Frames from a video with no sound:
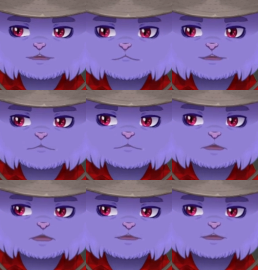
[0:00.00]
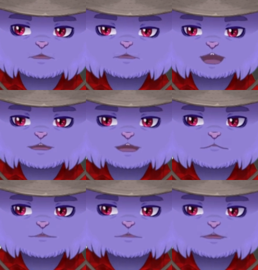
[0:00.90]
Everything is A-OK.
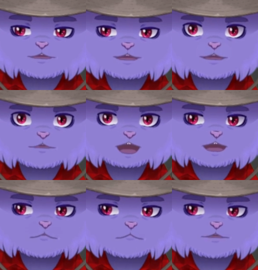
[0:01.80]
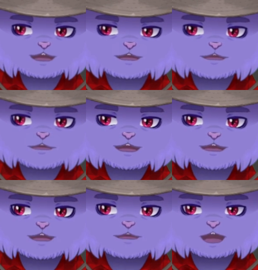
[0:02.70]
This is perfectly normal.
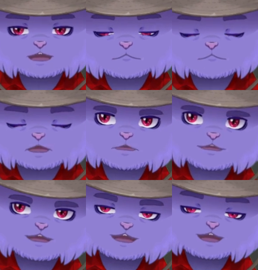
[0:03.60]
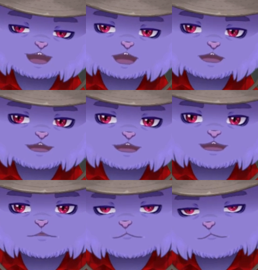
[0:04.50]
So I immediately had to call them back.